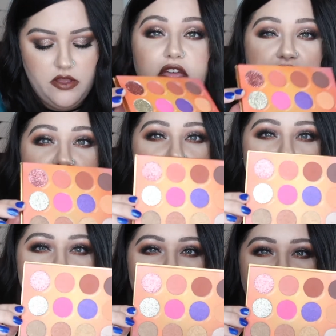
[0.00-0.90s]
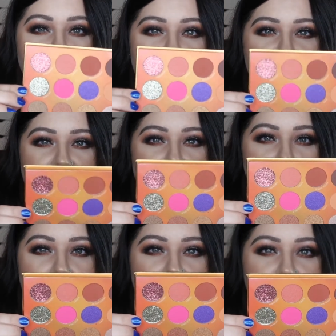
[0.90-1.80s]
These two shades that are
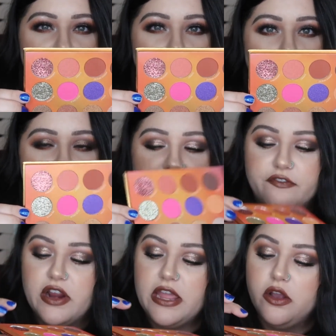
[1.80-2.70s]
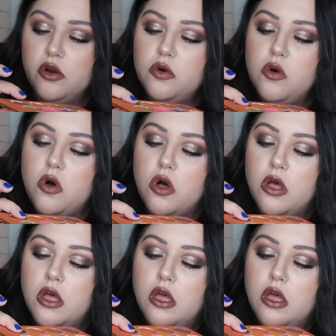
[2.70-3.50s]
glitter are freaking cool.